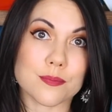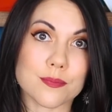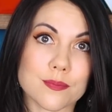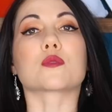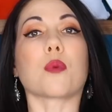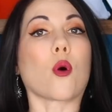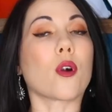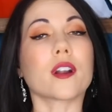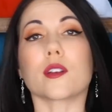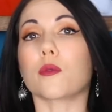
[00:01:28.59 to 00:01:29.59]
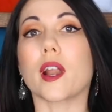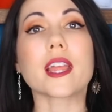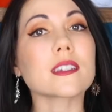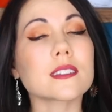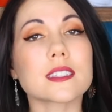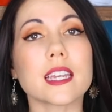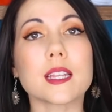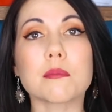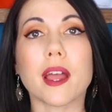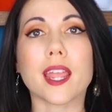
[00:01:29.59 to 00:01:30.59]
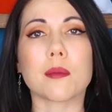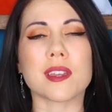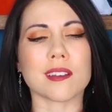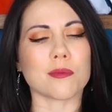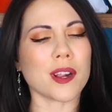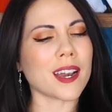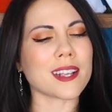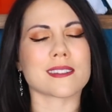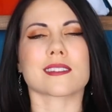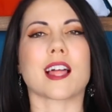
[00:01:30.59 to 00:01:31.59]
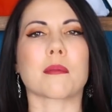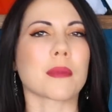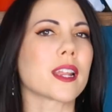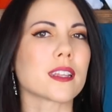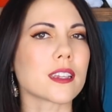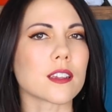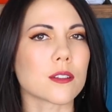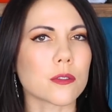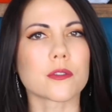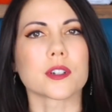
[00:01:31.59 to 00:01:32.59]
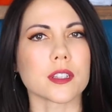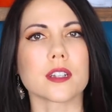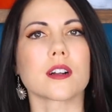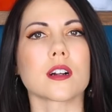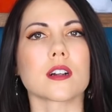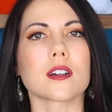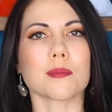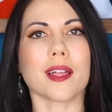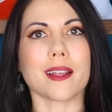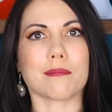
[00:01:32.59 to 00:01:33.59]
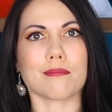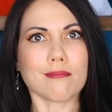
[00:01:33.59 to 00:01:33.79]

I was born and raised in Miami. Why did I slap my knee really hard? I'm like,